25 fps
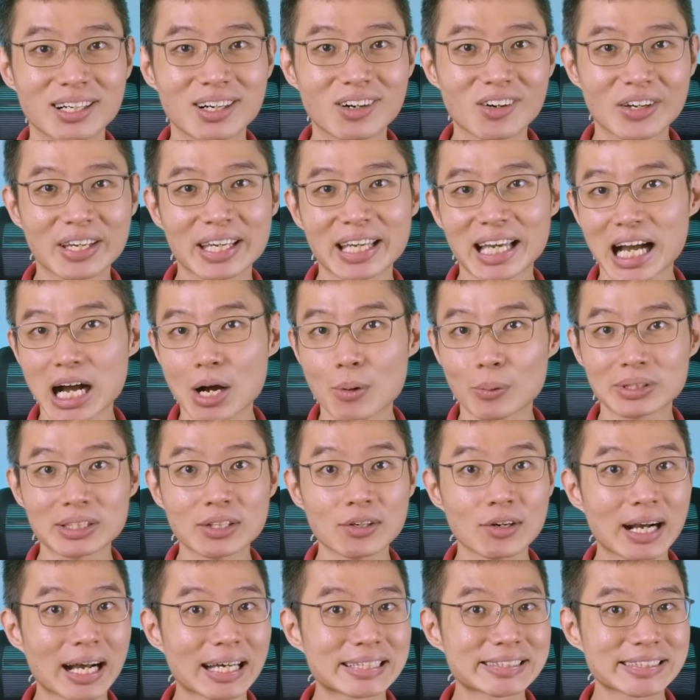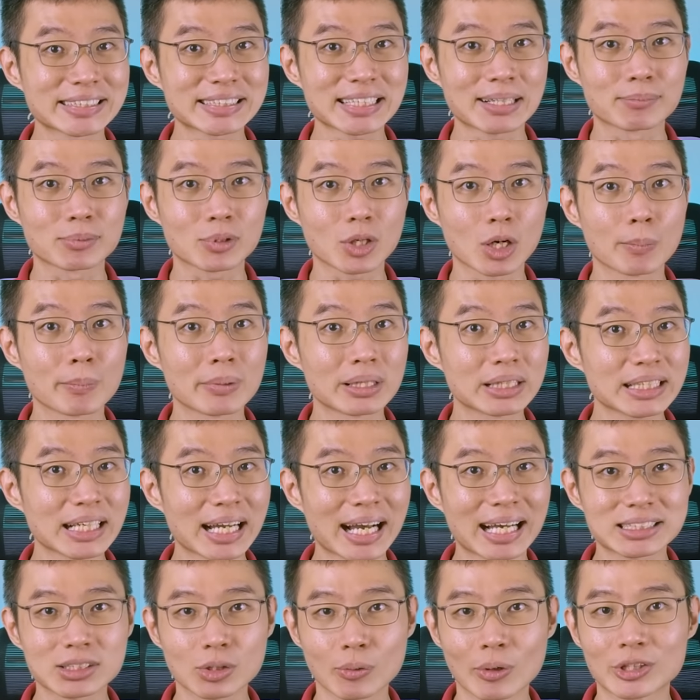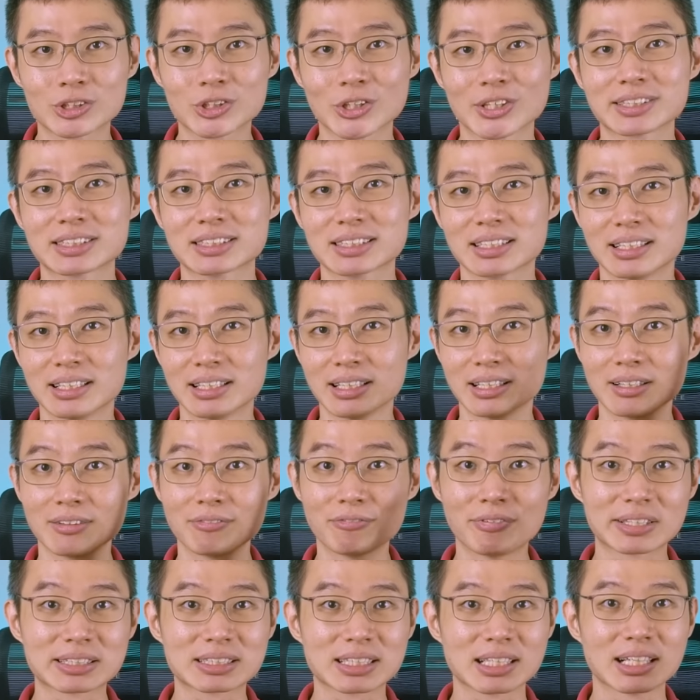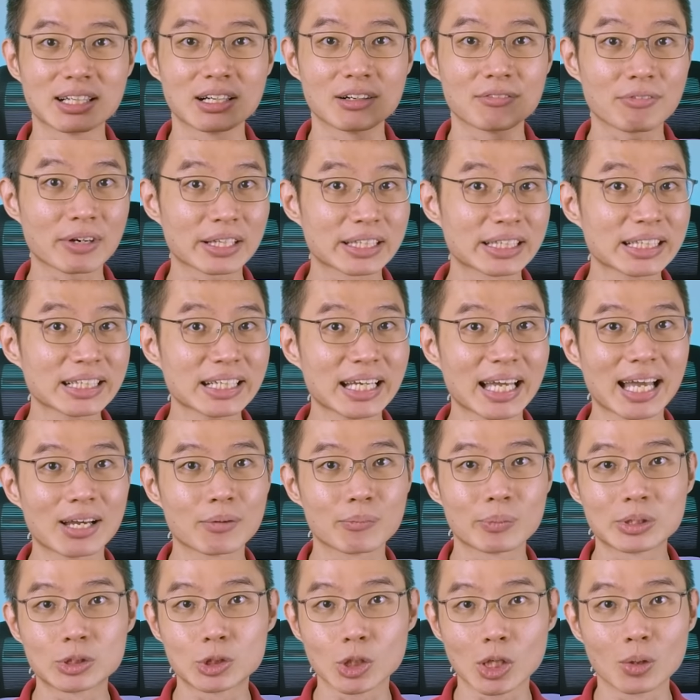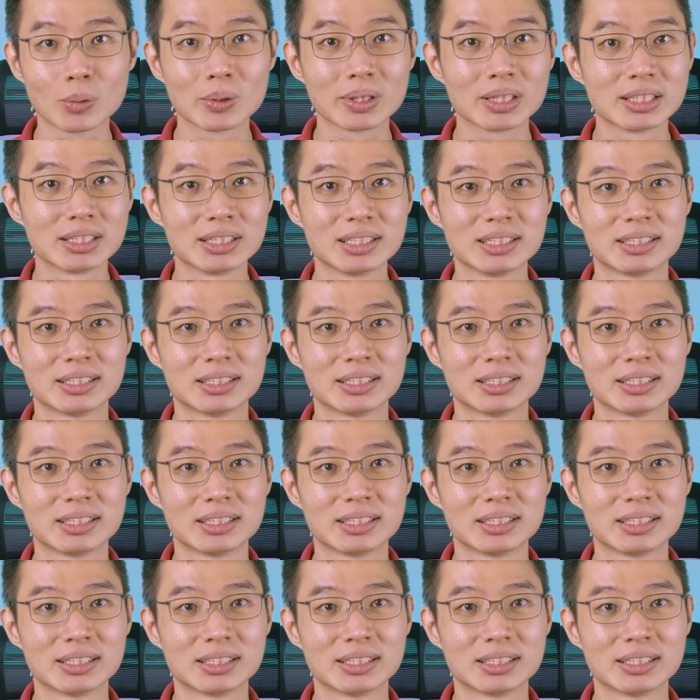Okay, I will now answer some commonly asked questions. First, funding and withdrawal.